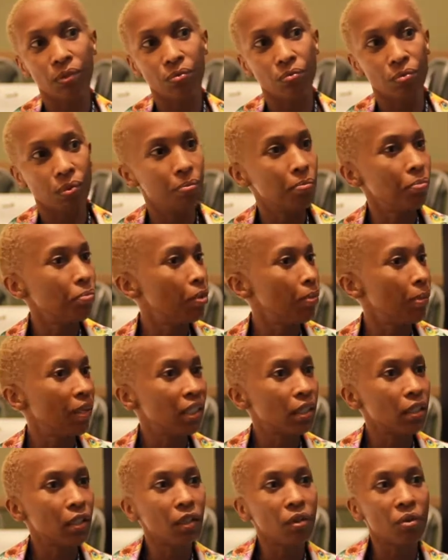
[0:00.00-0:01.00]
we may
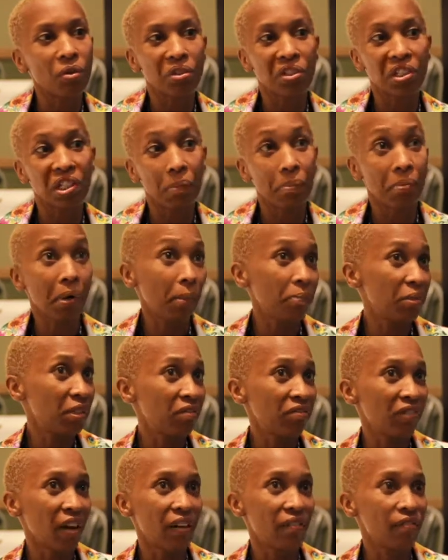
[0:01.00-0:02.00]
still consider perhaps in
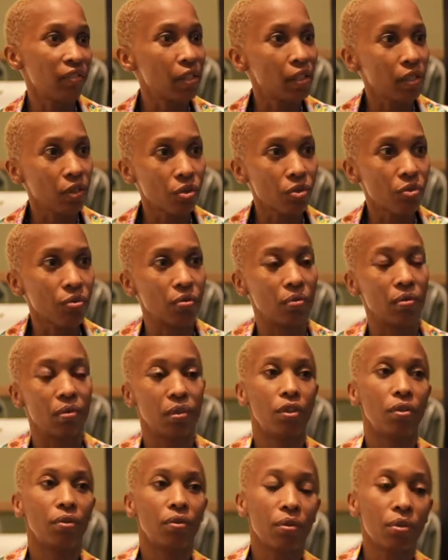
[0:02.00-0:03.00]
5 years to
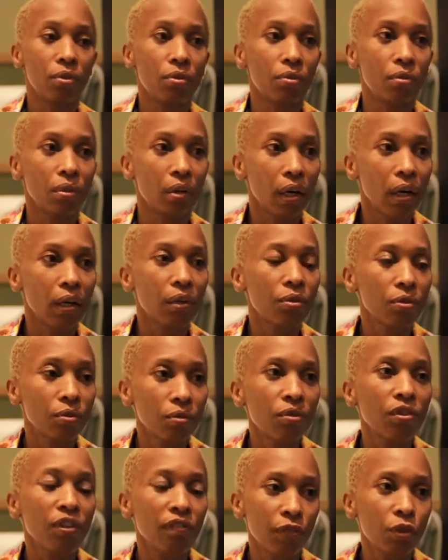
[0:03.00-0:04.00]

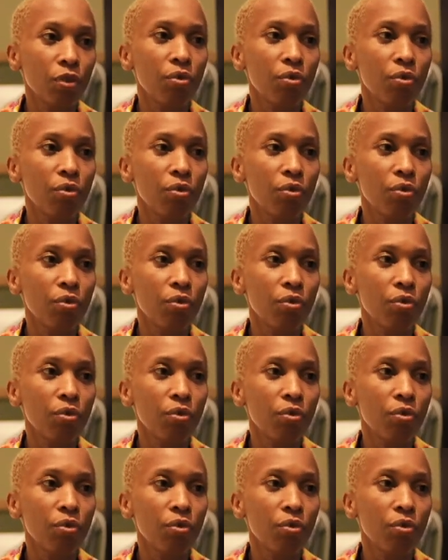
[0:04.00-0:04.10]
review